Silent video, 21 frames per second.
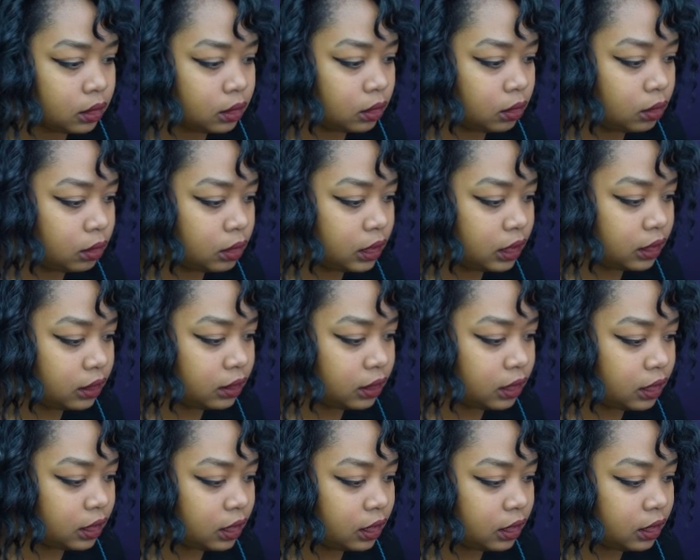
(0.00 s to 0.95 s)
Oh, yikes,
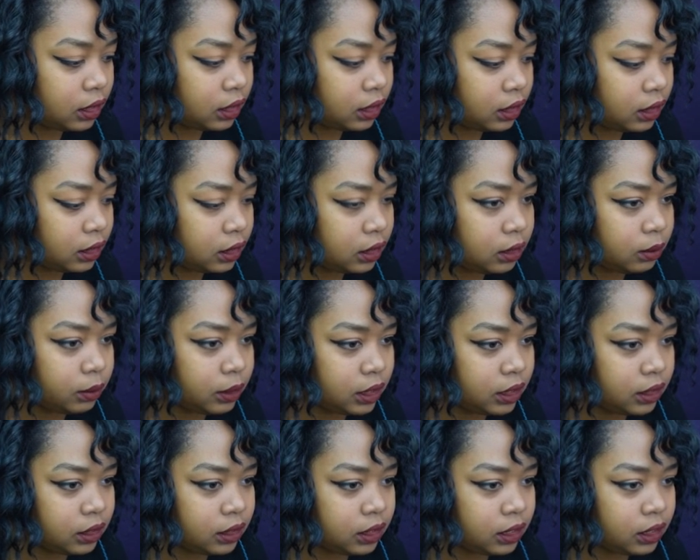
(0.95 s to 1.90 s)
I thought I clicked dig. We
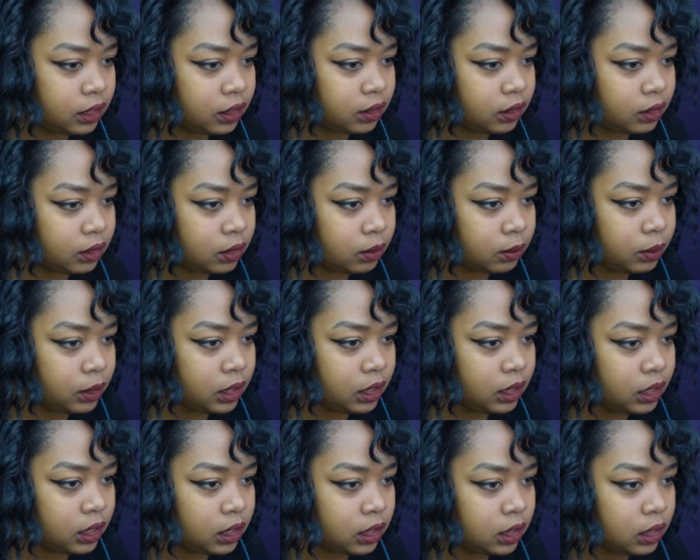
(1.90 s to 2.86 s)
need to dig so that we
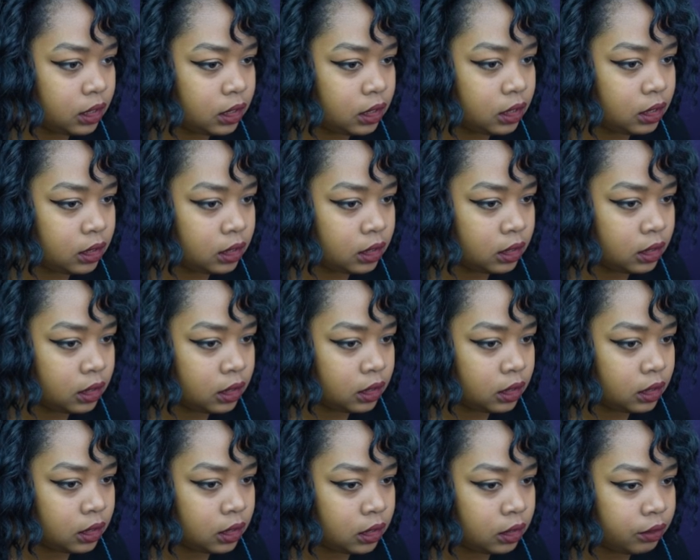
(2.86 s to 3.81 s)
can
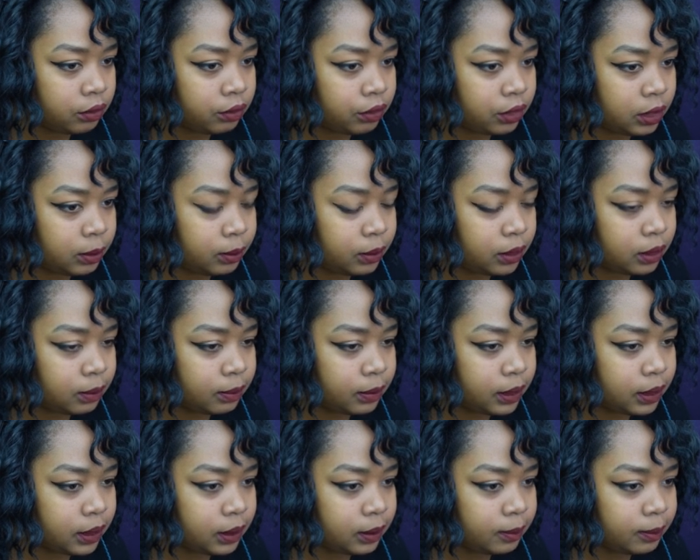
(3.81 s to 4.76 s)
free up some
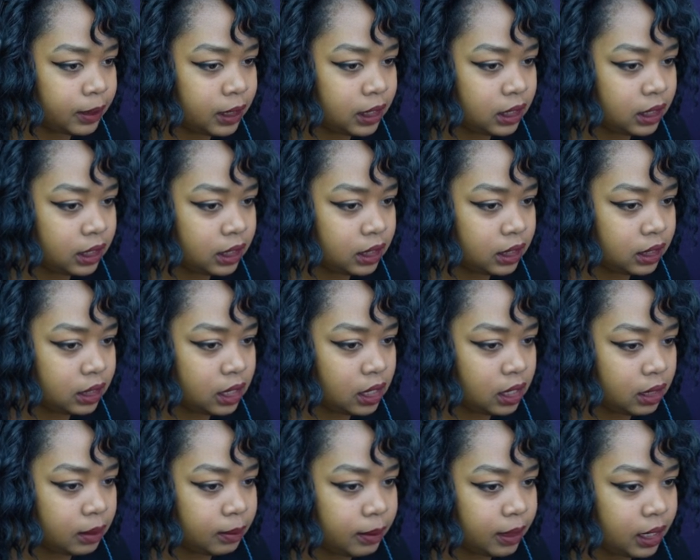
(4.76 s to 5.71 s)
space.
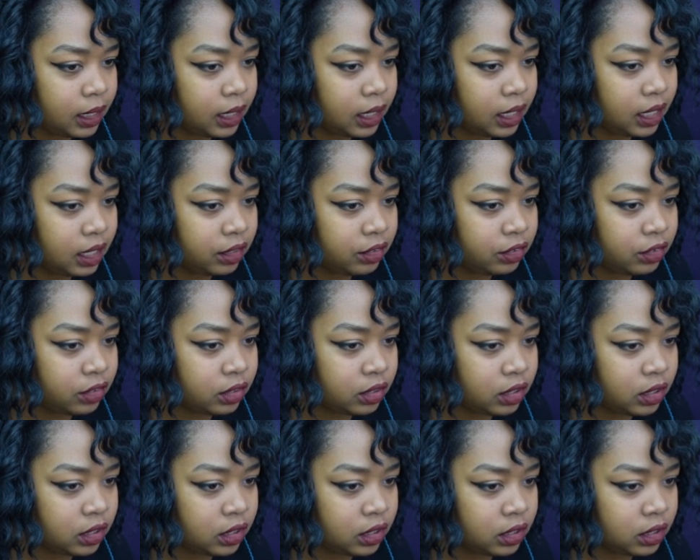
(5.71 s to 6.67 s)
And I'm
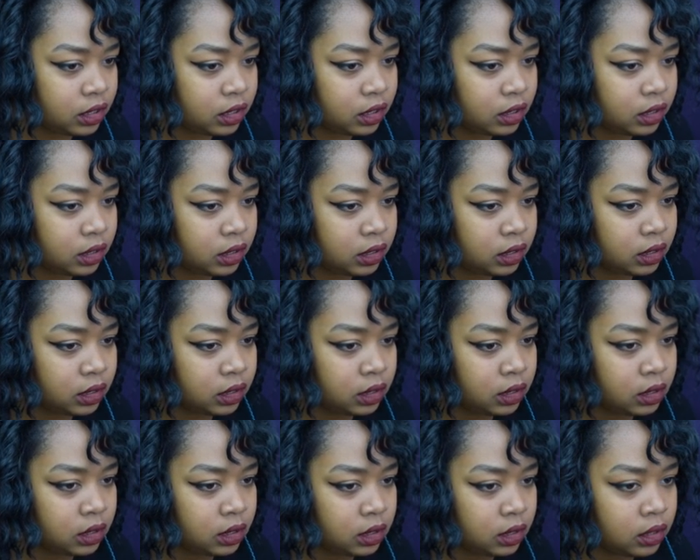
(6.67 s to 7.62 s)
actually
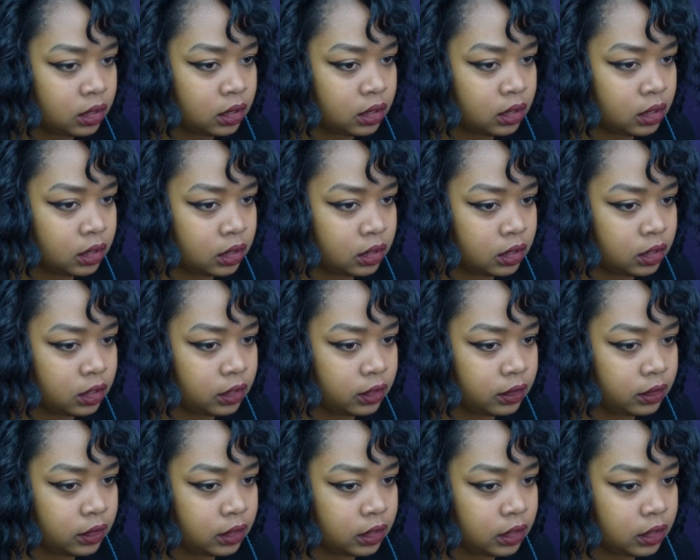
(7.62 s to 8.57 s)
gonna
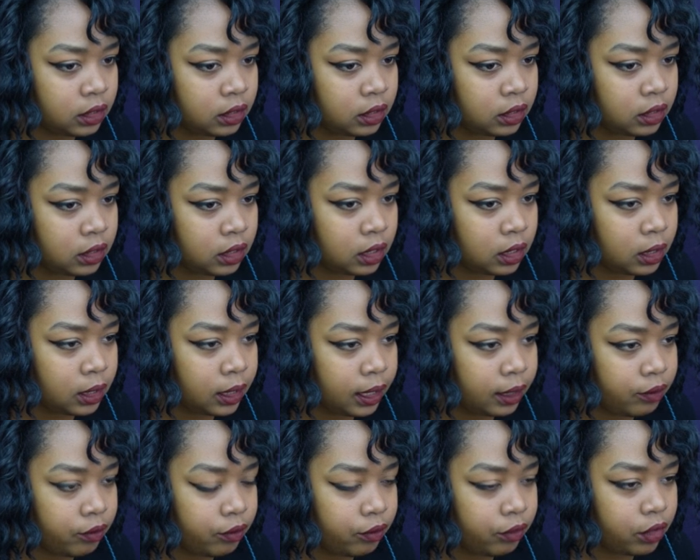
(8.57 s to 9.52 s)
dig like
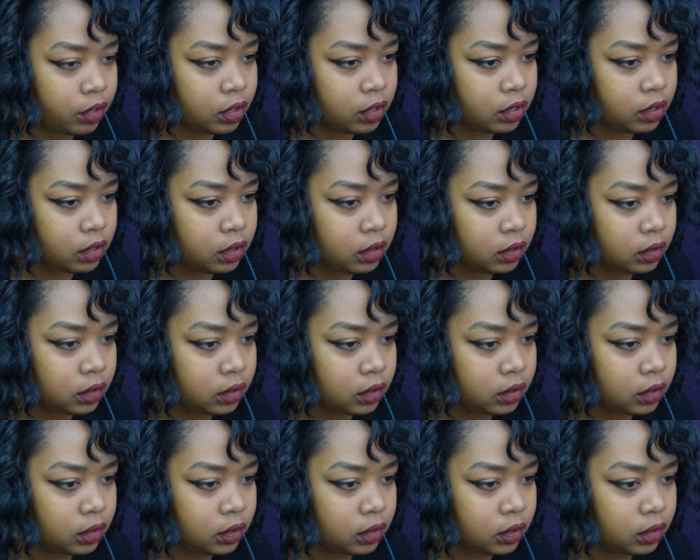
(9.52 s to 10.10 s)
that far.